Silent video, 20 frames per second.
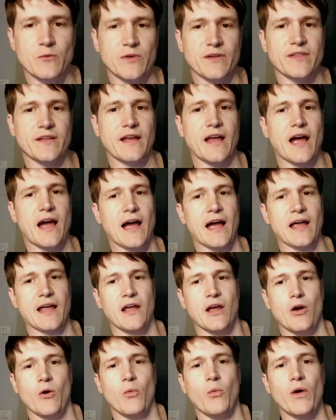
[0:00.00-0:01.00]
with a
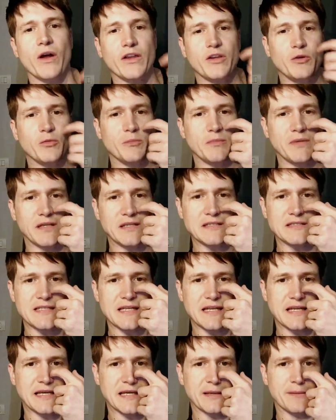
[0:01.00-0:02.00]
guy, what you mean
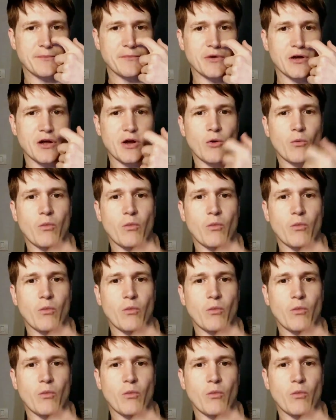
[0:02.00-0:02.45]
to him,